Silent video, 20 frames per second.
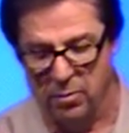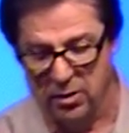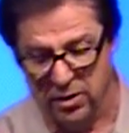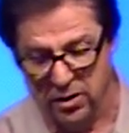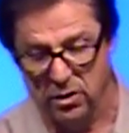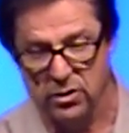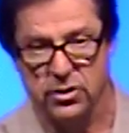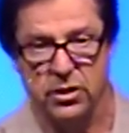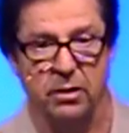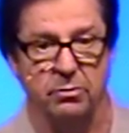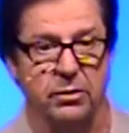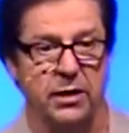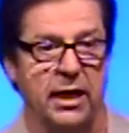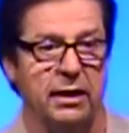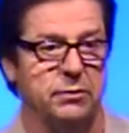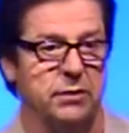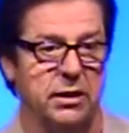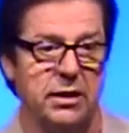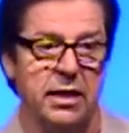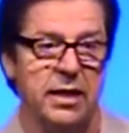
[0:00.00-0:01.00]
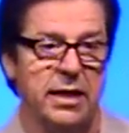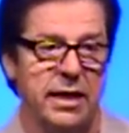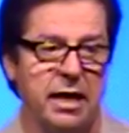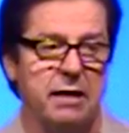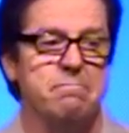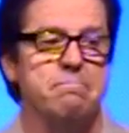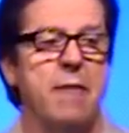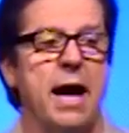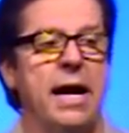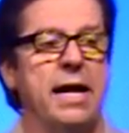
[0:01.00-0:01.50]
But there are sometimes it,
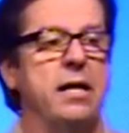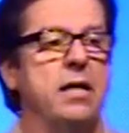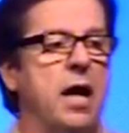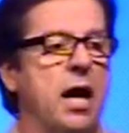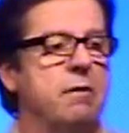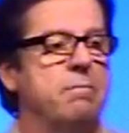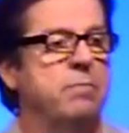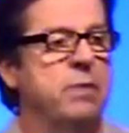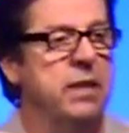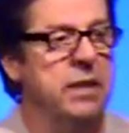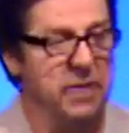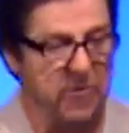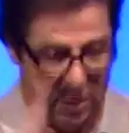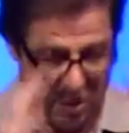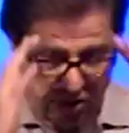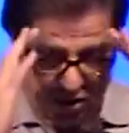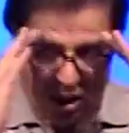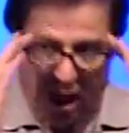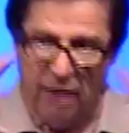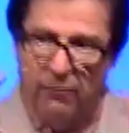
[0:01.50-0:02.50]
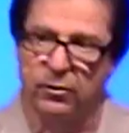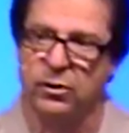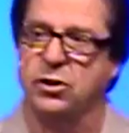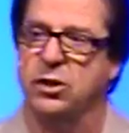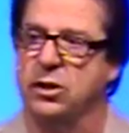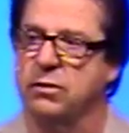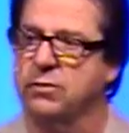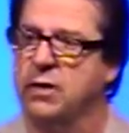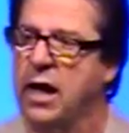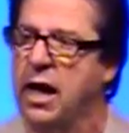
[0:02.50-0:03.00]
it might not be in the
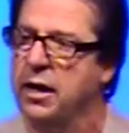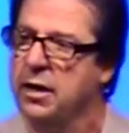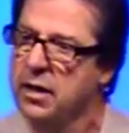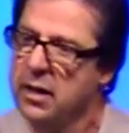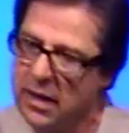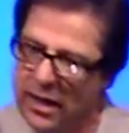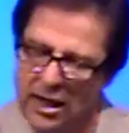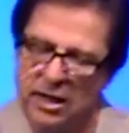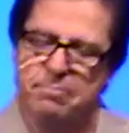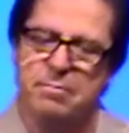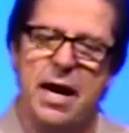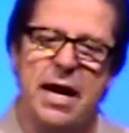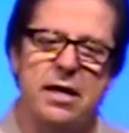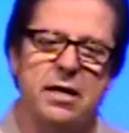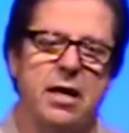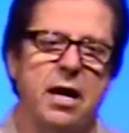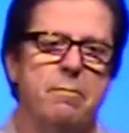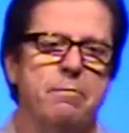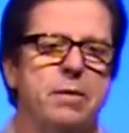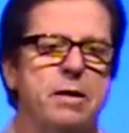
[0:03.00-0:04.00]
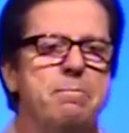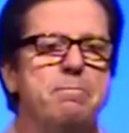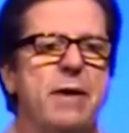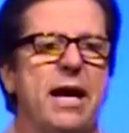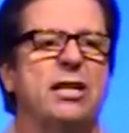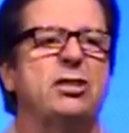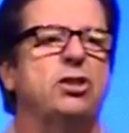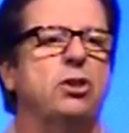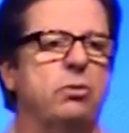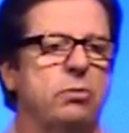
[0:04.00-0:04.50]
sovereignty of God, it might not be
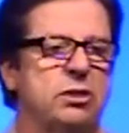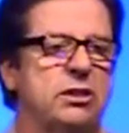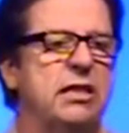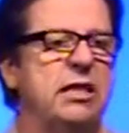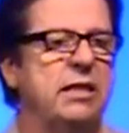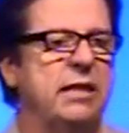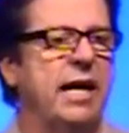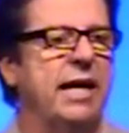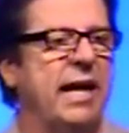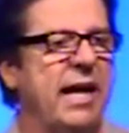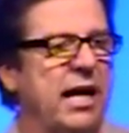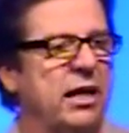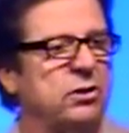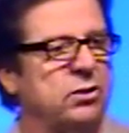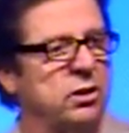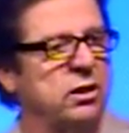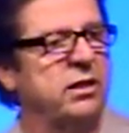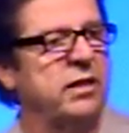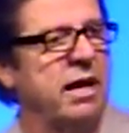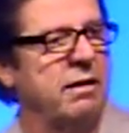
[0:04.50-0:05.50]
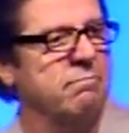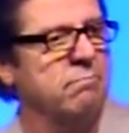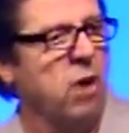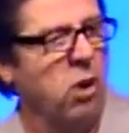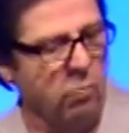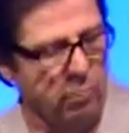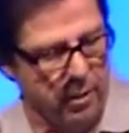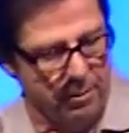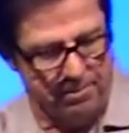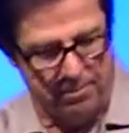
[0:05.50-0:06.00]
best to see that answered in that
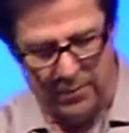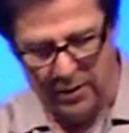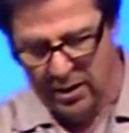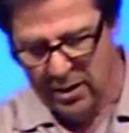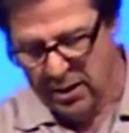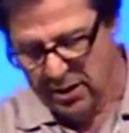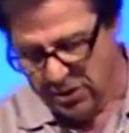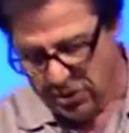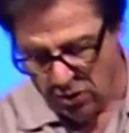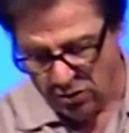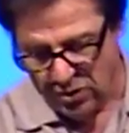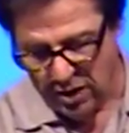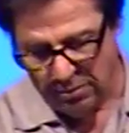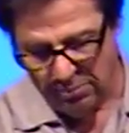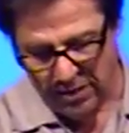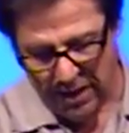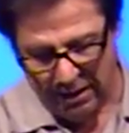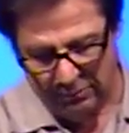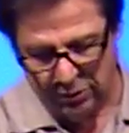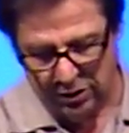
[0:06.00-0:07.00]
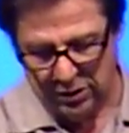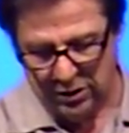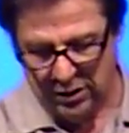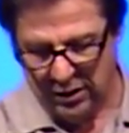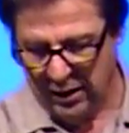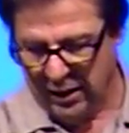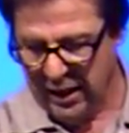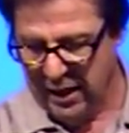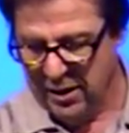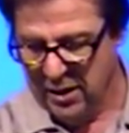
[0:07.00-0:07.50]
moment. So sometimes it's
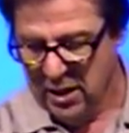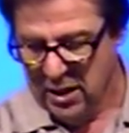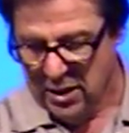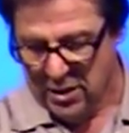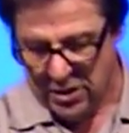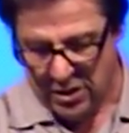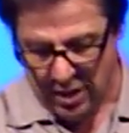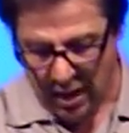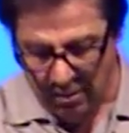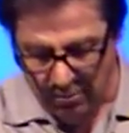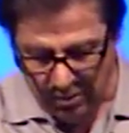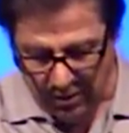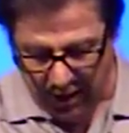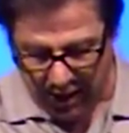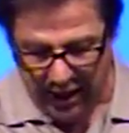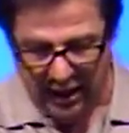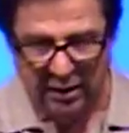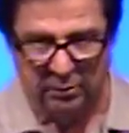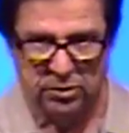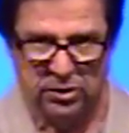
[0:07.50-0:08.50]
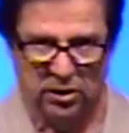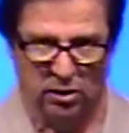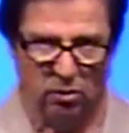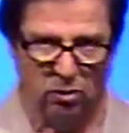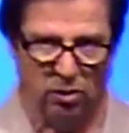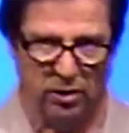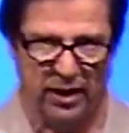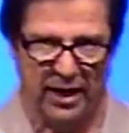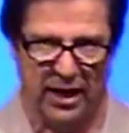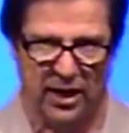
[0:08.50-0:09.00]
delayed. Sometimes the
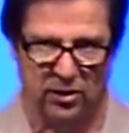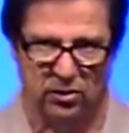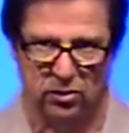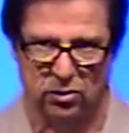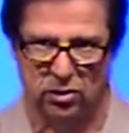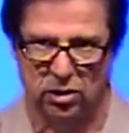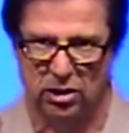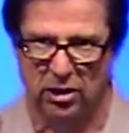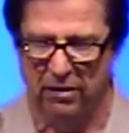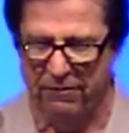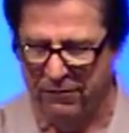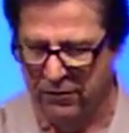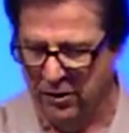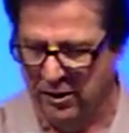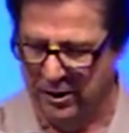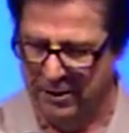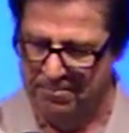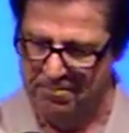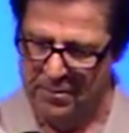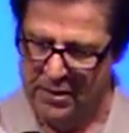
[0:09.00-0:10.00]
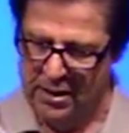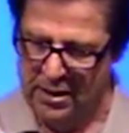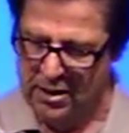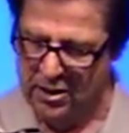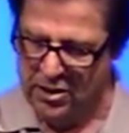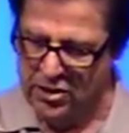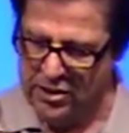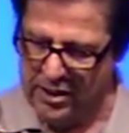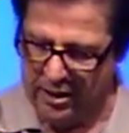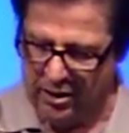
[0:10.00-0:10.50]
Lord answers differently.
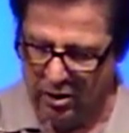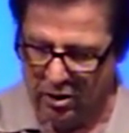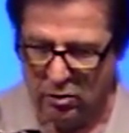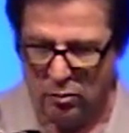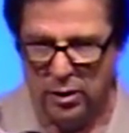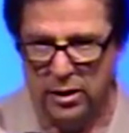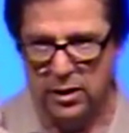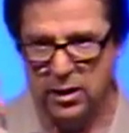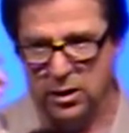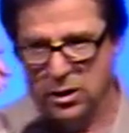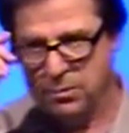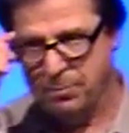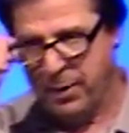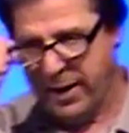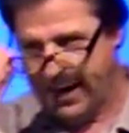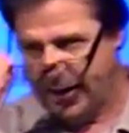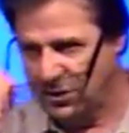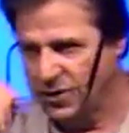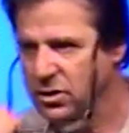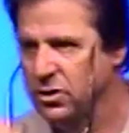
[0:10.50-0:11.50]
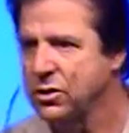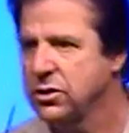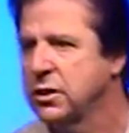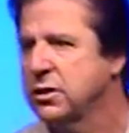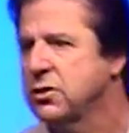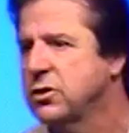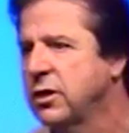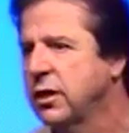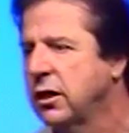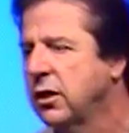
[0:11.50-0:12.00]
The Second Corinthians passage
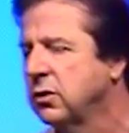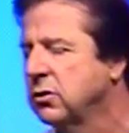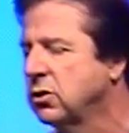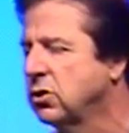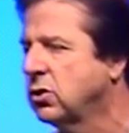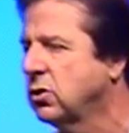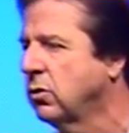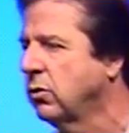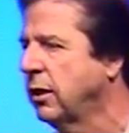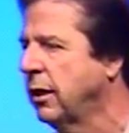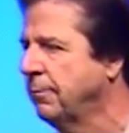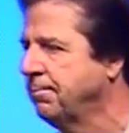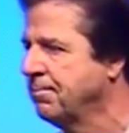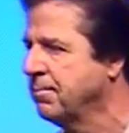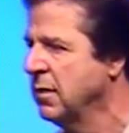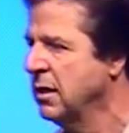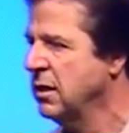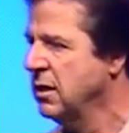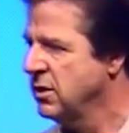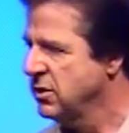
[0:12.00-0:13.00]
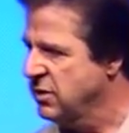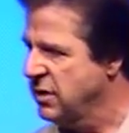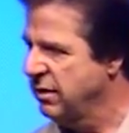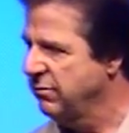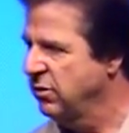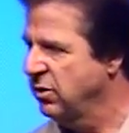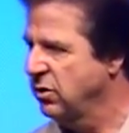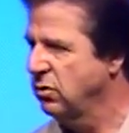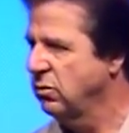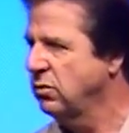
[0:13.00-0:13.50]
that's there on the screen,
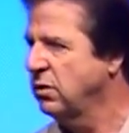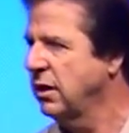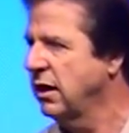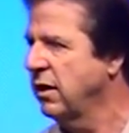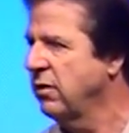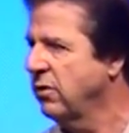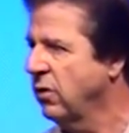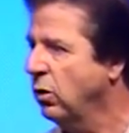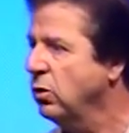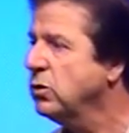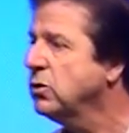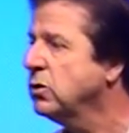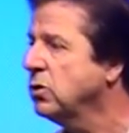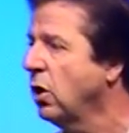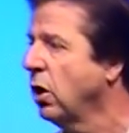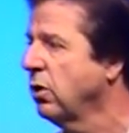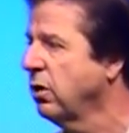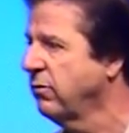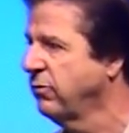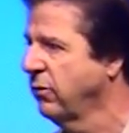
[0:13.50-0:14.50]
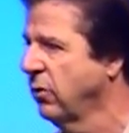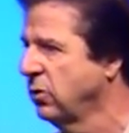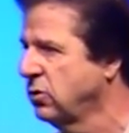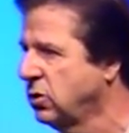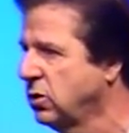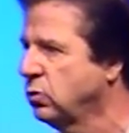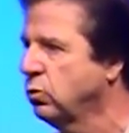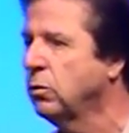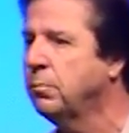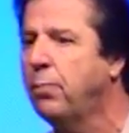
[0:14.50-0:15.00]
7 through 10, those are the
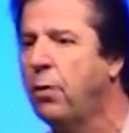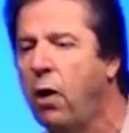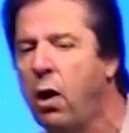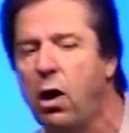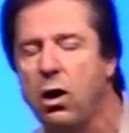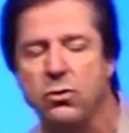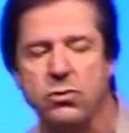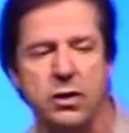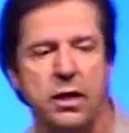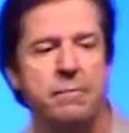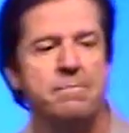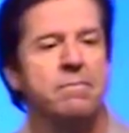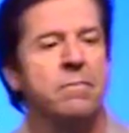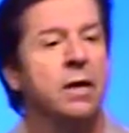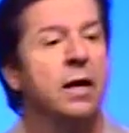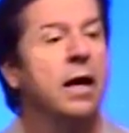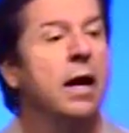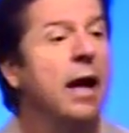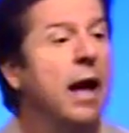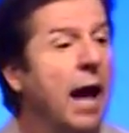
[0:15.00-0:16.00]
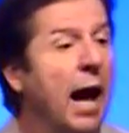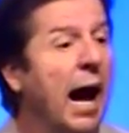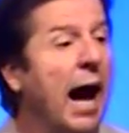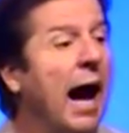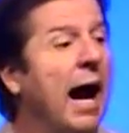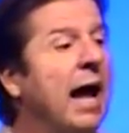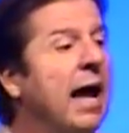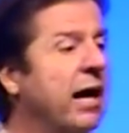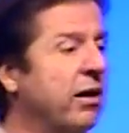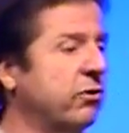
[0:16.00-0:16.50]
verses where Paul said,
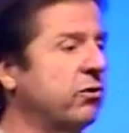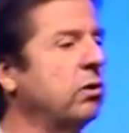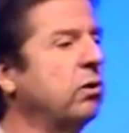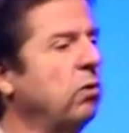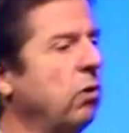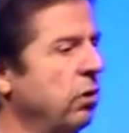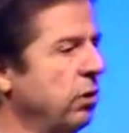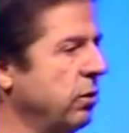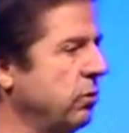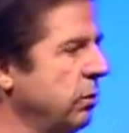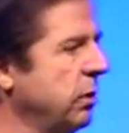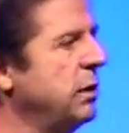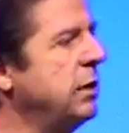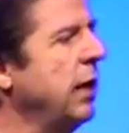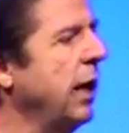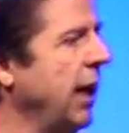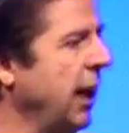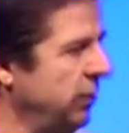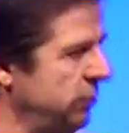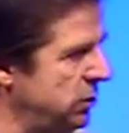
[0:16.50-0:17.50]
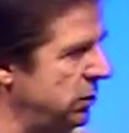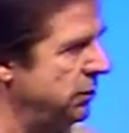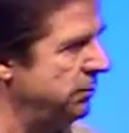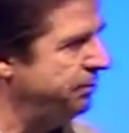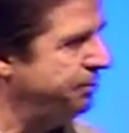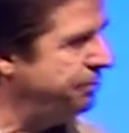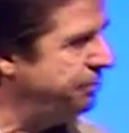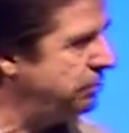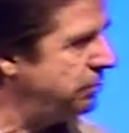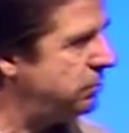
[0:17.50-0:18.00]
I asked the Lord three times
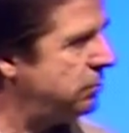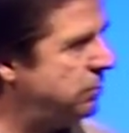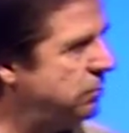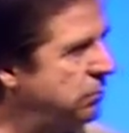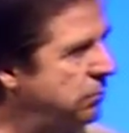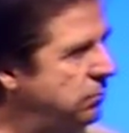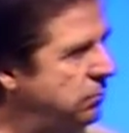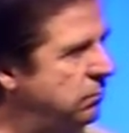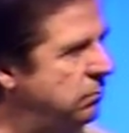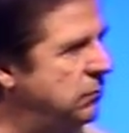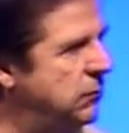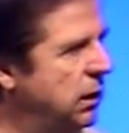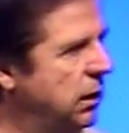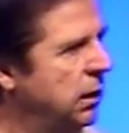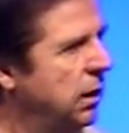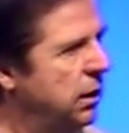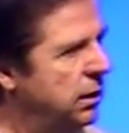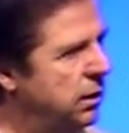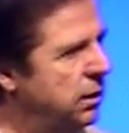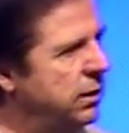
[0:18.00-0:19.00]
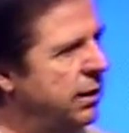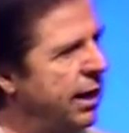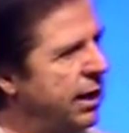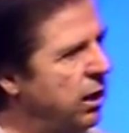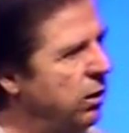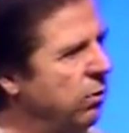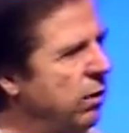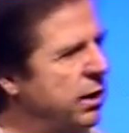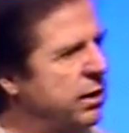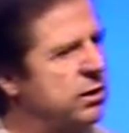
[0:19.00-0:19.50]
to
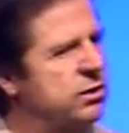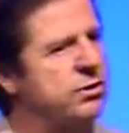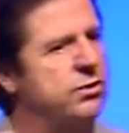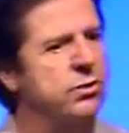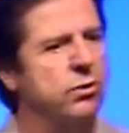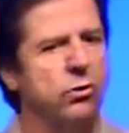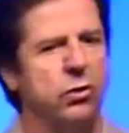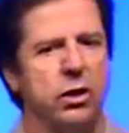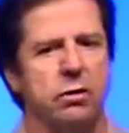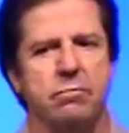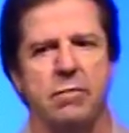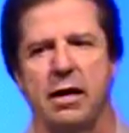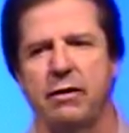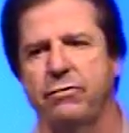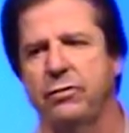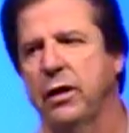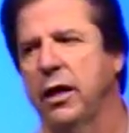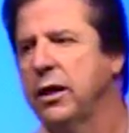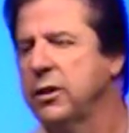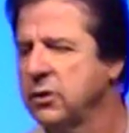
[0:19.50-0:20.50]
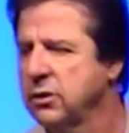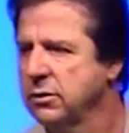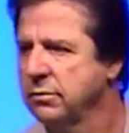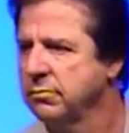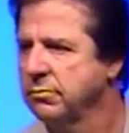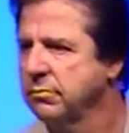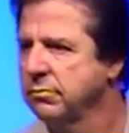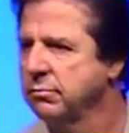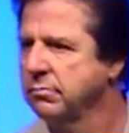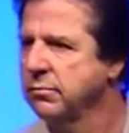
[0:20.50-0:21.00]
take away this thorn in my flesh.
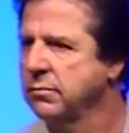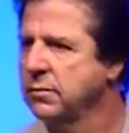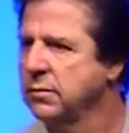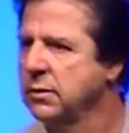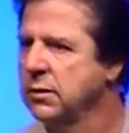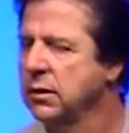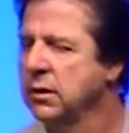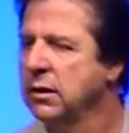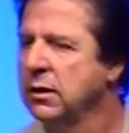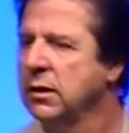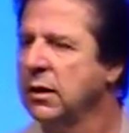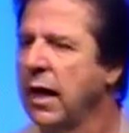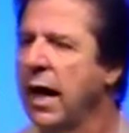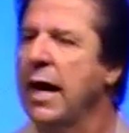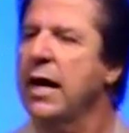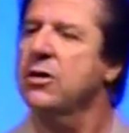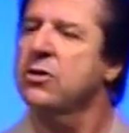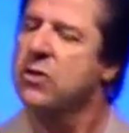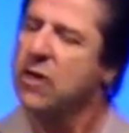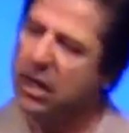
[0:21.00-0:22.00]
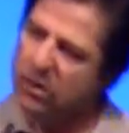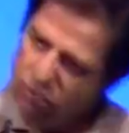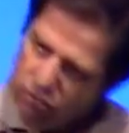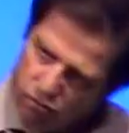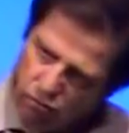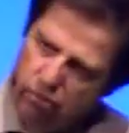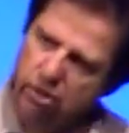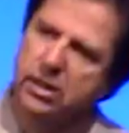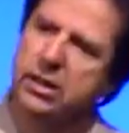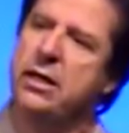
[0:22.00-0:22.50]
I asked God
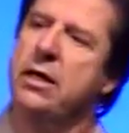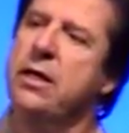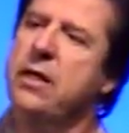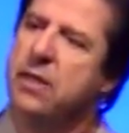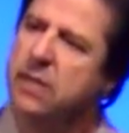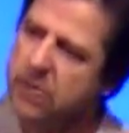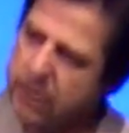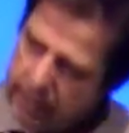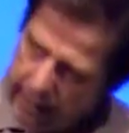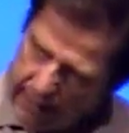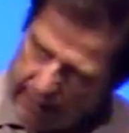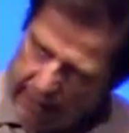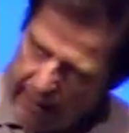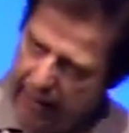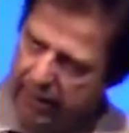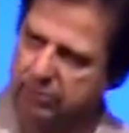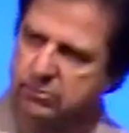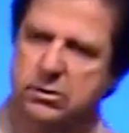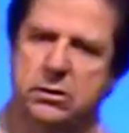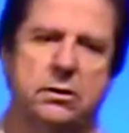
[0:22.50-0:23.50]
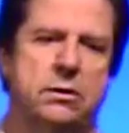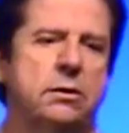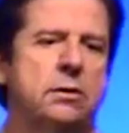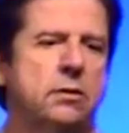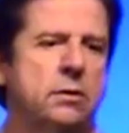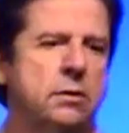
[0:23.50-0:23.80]
three times.